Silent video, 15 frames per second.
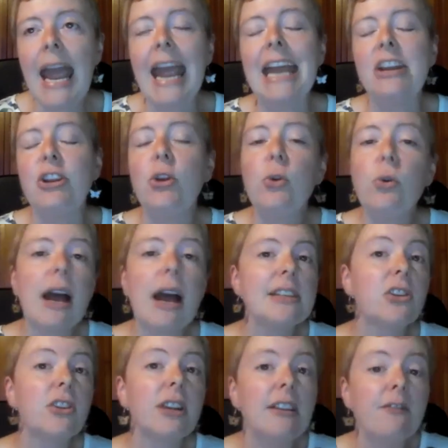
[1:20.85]
And you
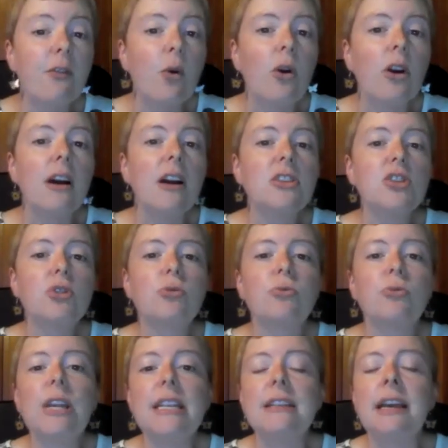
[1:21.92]
guys are in for a
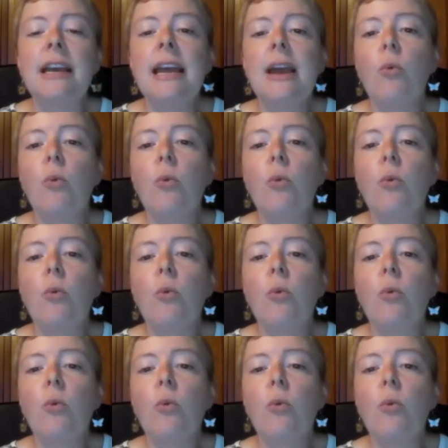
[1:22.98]
treat.